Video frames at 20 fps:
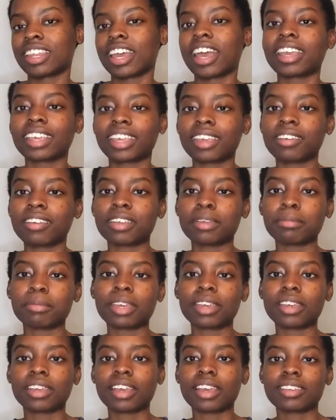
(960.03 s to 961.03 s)
not carry a
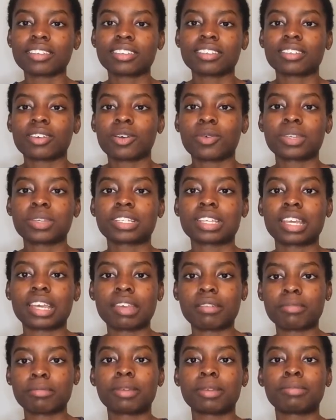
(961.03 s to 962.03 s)
bag. I just always got to
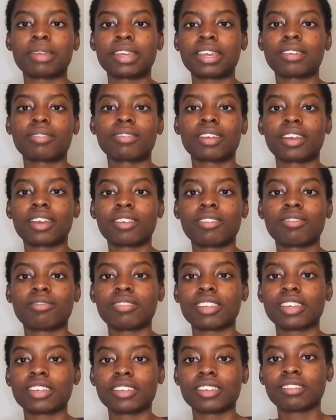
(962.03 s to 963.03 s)
have a book bag where I go.
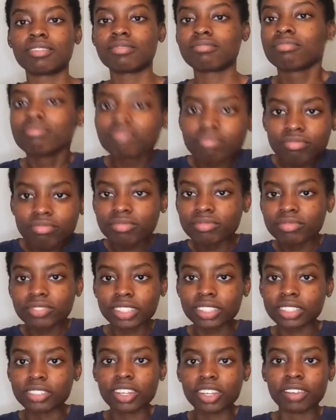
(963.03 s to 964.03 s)
Like,
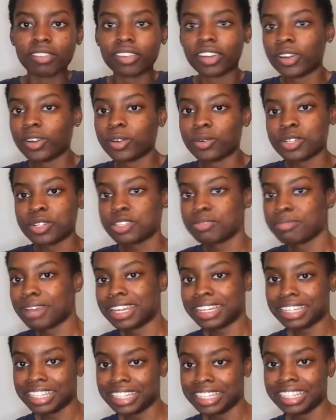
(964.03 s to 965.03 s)
you never know what you
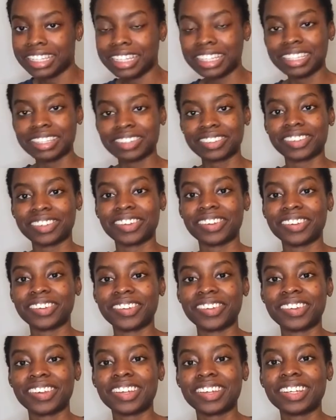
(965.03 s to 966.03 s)
might need. So,
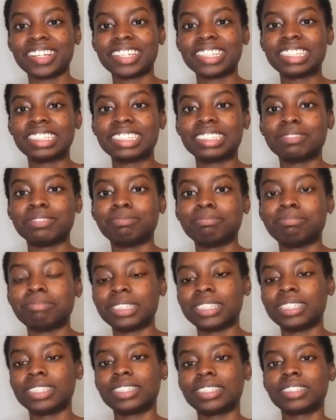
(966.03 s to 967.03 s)

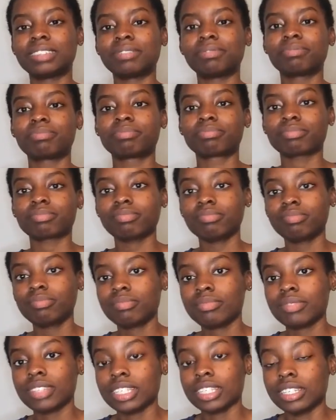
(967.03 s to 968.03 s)
but
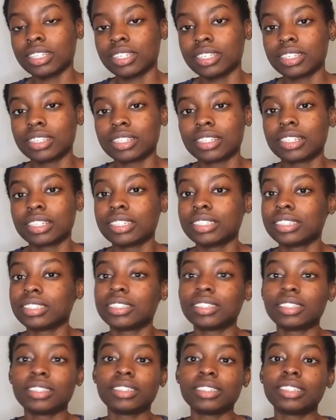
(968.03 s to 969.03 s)
that's
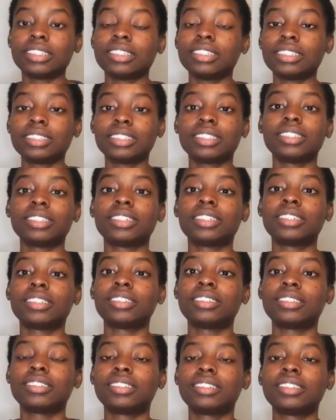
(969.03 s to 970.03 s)
all. That's it, y'all.